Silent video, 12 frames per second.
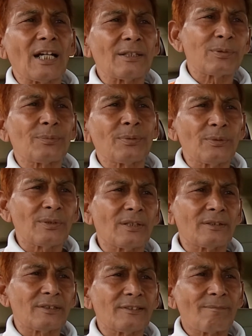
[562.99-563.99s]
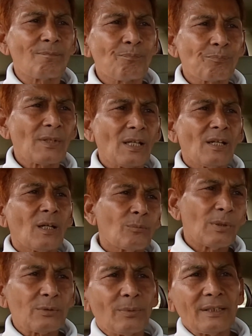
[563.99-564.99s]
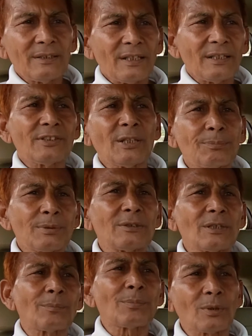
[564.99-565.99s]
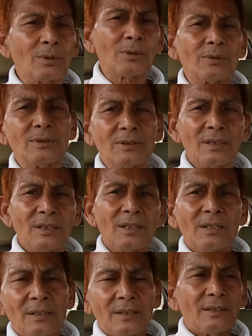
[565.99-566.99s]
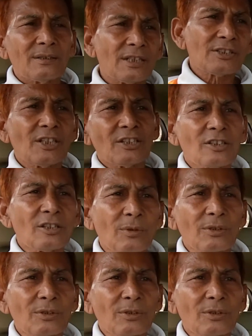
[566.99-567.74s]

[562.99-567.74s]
But when they shifted abroad, the station was changed. Nothing was coming.